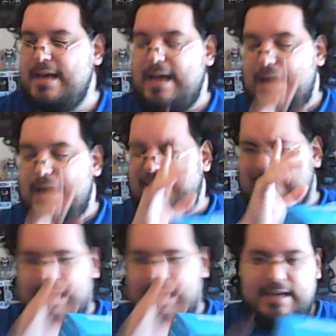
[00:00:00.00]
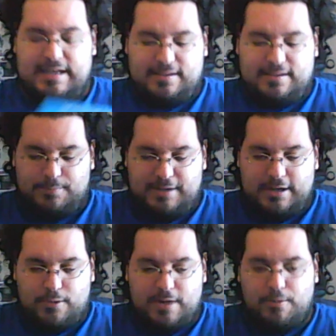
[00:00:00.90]
And that is pretty
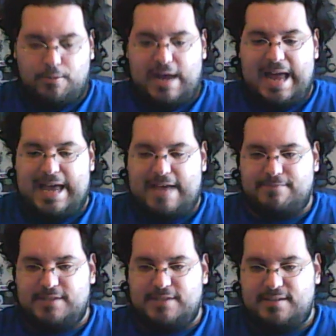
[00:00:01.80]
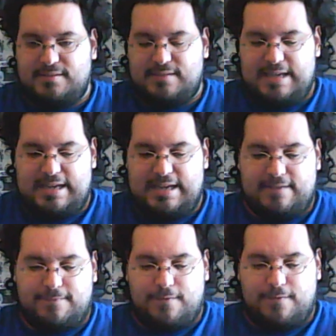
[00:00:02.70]
incredible. I have this thing
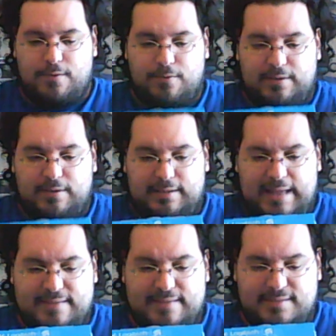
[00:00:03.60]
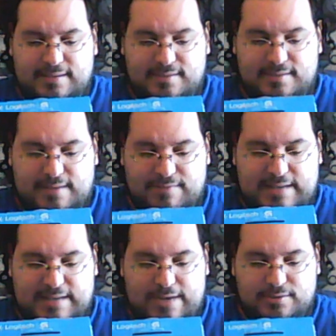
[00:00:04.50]
for less than
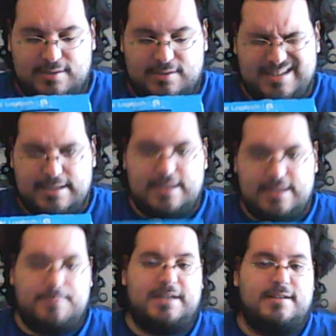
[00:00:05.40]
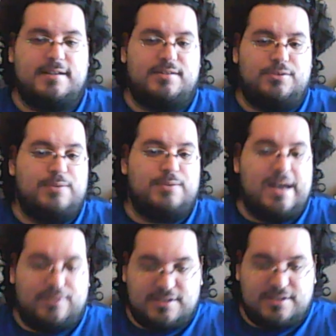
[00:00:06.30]
7,000 because
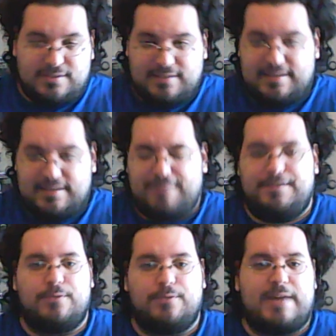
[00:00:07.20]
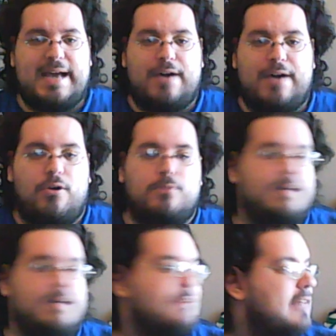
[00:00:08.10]
2,000 just does not feel right at all.
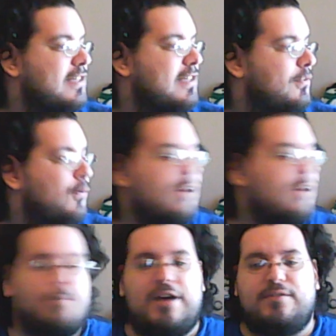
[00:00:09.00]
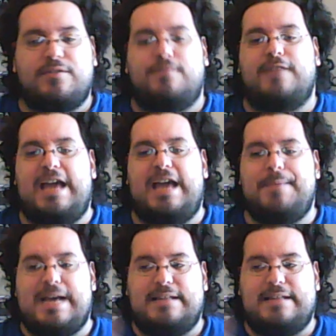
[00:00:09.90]
And that's just for regular browsing. For
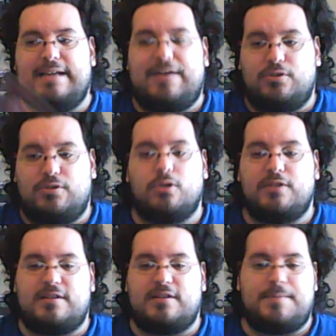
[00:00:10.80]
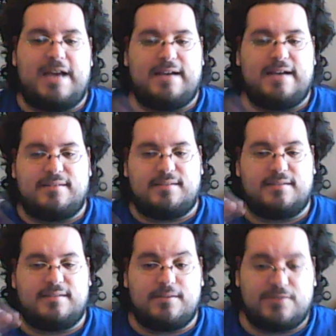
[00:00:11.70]
gaming, I did have to lower the DPI because the
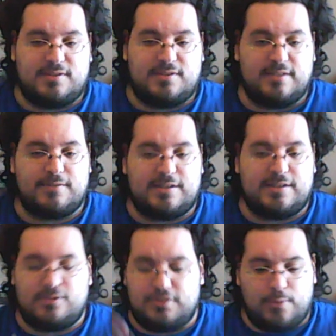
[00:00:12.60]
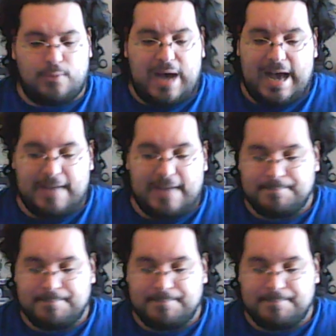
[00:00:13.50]
sensitivity is too high.